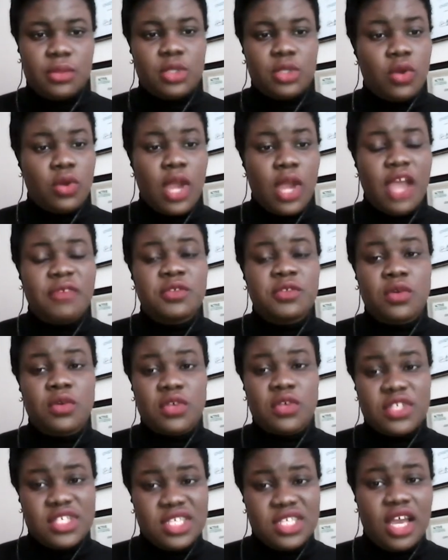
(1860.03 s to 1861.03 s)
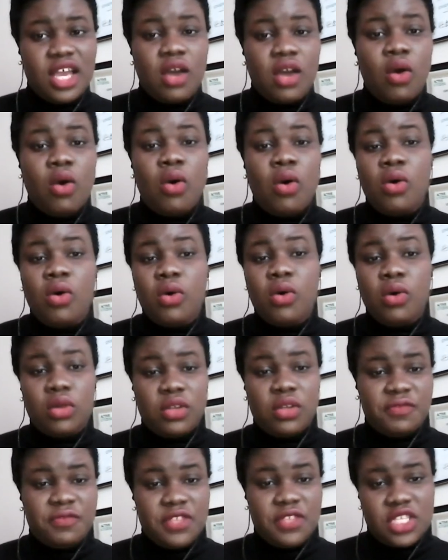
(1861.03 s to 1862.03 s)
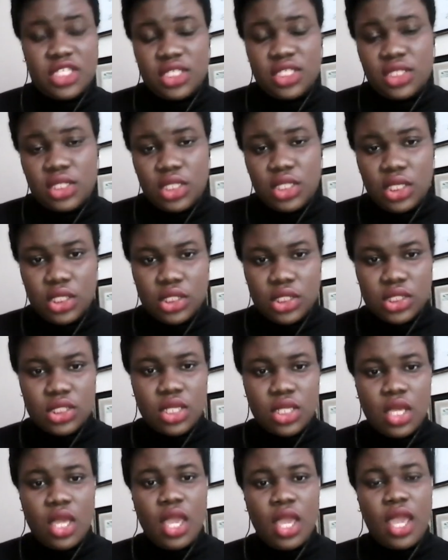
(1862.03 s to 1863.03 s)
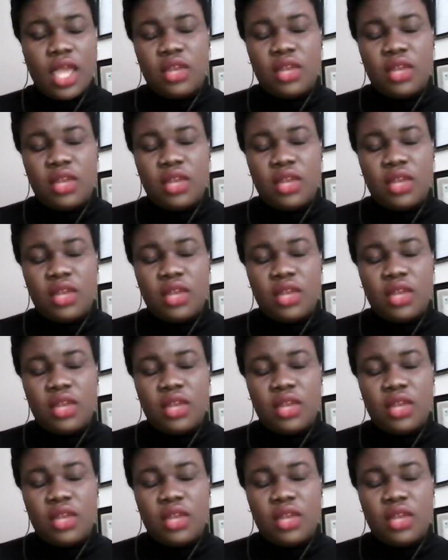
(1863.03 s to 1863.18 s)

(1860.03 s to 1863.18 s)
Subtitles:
You have to consider all of these things and